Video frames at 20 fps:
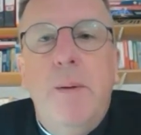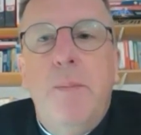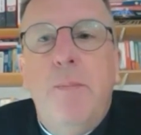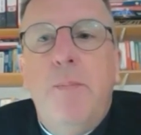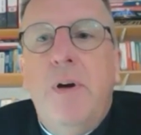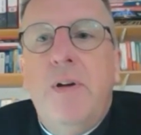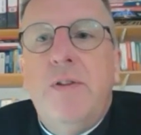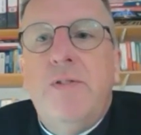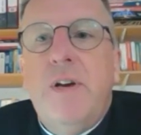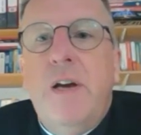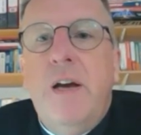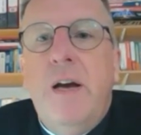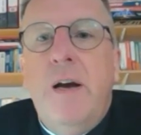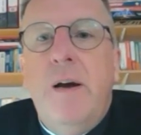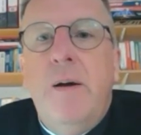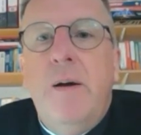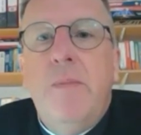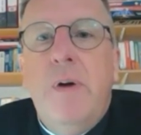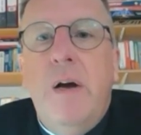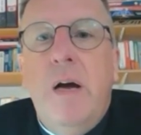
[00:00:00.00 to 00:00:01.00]
But
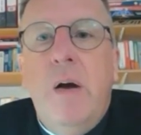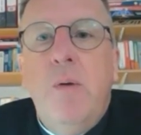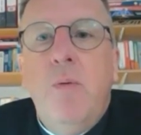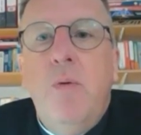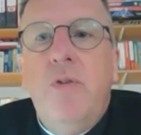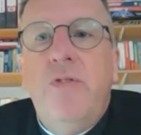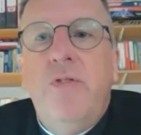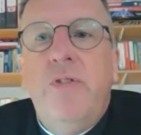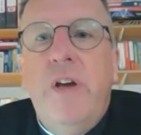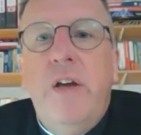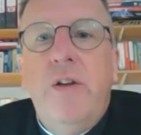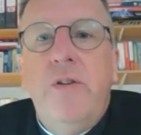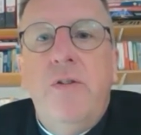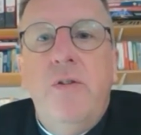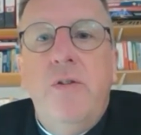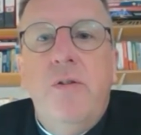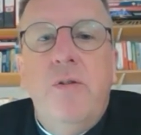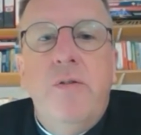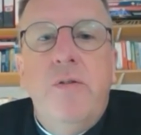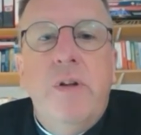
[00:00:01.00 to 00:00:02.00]
I would say to
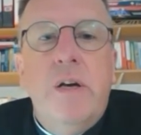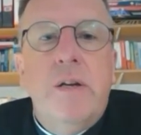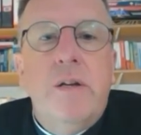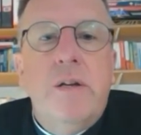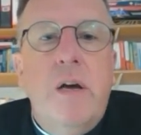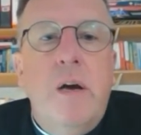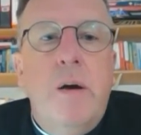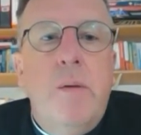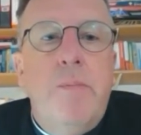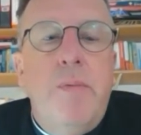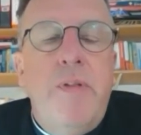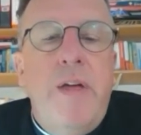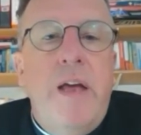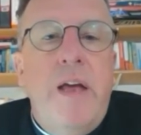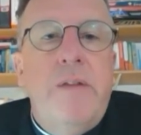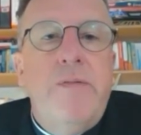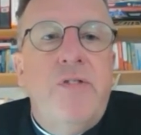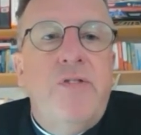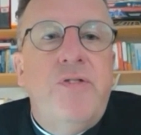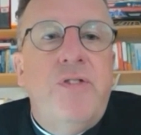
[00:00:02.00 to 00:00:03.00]
you that by the end
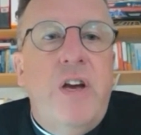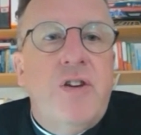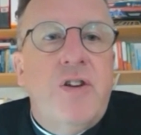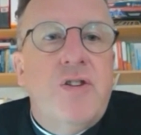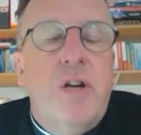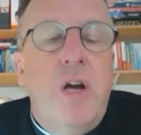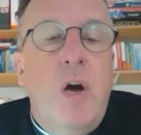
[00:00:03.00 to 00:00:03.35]
of this session,